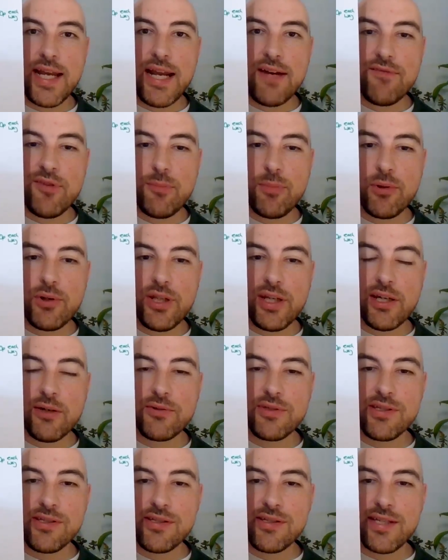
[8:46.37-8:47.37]
Everybody
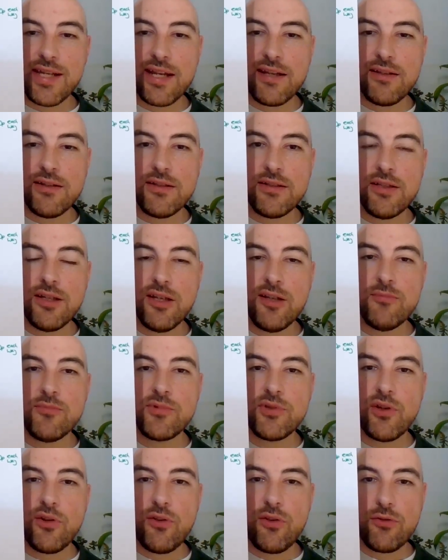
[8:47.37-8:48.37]
else is standard
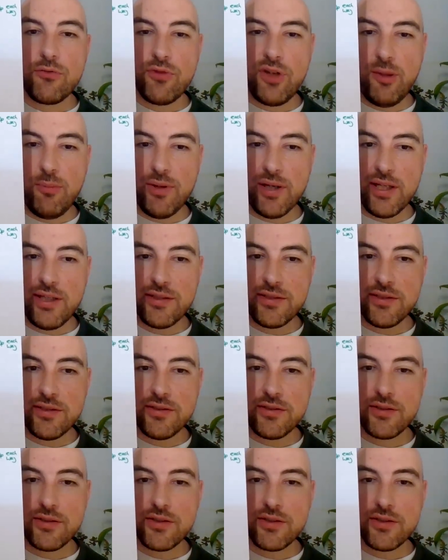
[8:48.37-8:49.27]
terms, three places.